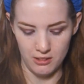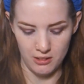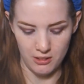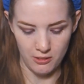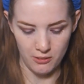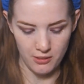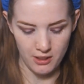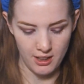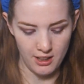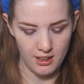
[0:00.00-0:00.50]

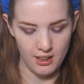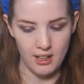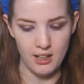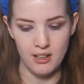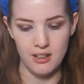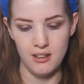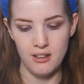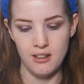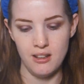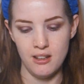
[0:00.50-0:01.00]
Okay,
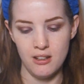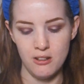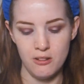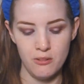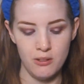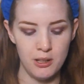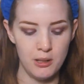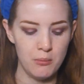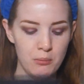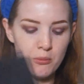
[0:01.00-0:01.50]
and
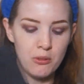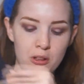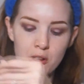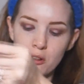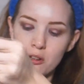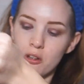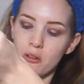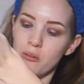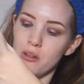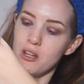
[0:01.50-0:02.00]
now I'm going to
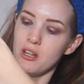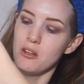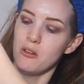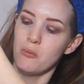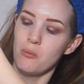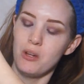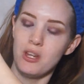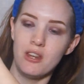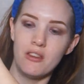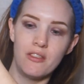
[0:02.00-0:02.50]
go
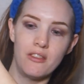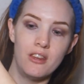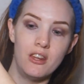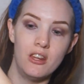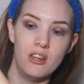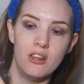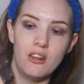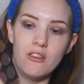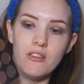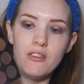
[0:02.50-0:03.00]
in with
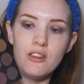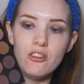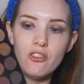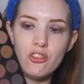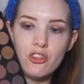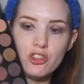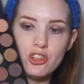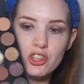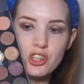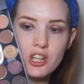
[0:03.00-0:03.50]

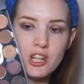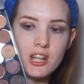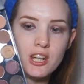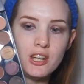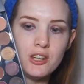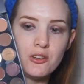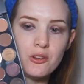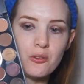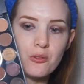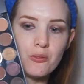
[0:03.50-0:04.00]
this
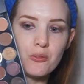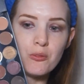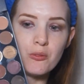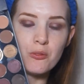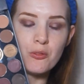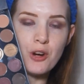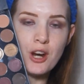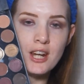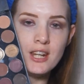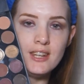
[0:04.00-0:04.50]
shade
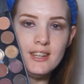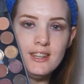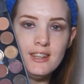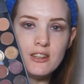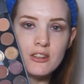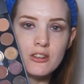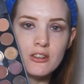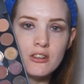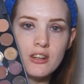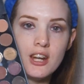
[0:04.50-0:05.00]
right
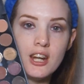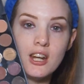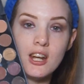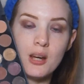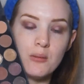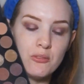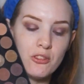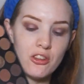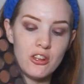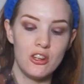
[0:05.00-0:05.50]
here, and
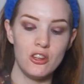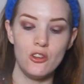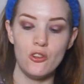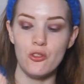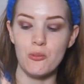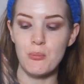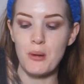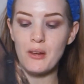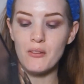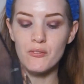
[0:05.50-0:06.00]
I'm just going to
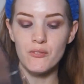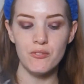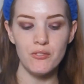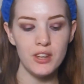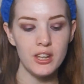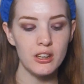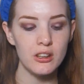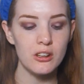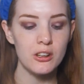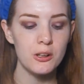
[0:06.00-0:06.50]
use my
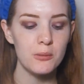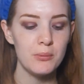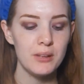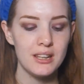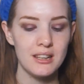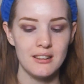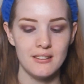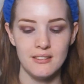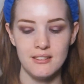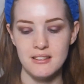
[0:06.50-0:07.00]
finger
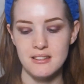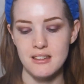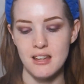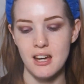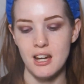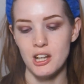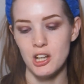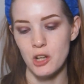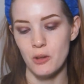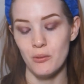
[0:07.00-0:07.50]
because
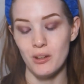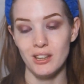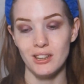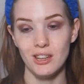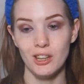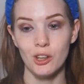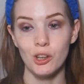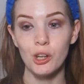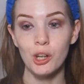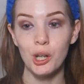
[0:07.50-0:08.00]
I know I
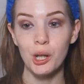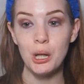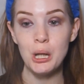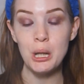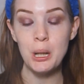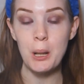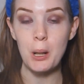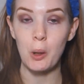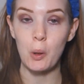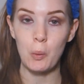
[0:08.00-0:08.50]
get
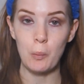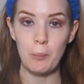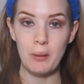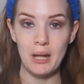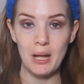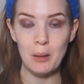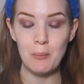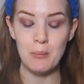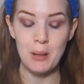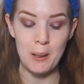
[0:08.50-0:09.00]
good
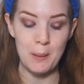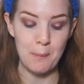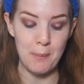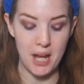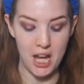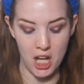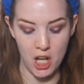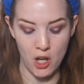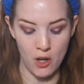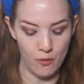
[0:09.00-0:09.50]
pigment
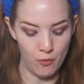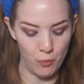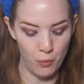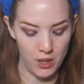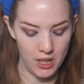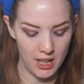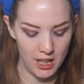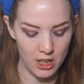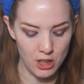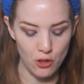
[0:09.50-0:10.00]
payoff
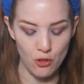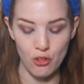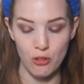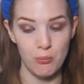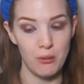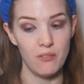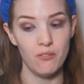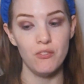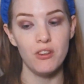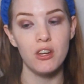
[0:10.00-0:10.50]
when I
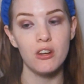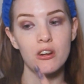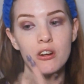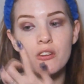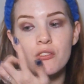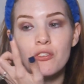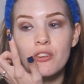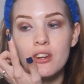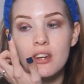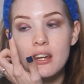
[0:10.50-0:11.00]
use my
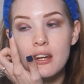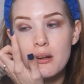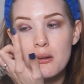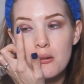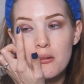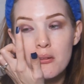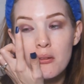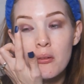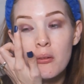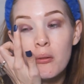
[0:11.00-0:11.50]
finger for
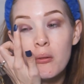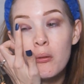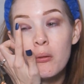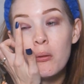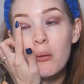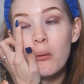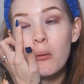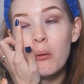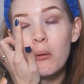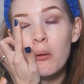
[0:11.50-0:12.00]
that.
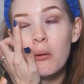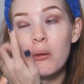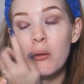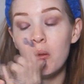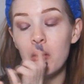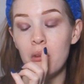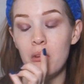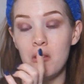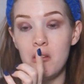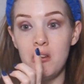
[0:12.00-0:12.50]

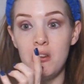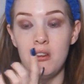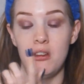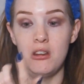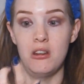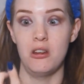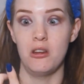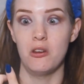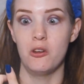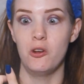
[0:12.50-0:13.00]

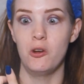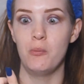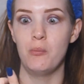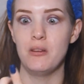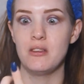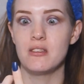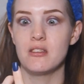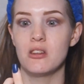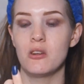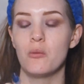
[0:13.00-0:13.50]
And I hope
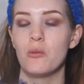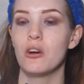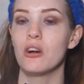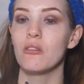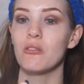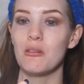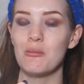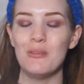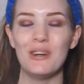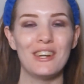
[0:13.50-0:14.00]
it's going to
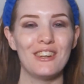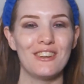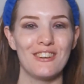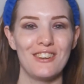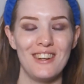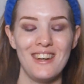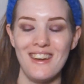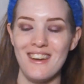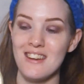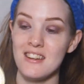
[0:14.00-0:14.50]
work with my
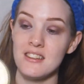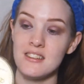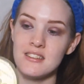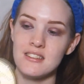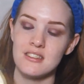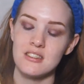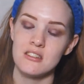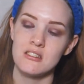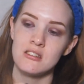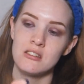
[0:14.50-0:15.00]
other
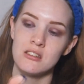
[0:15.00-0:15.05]
hands.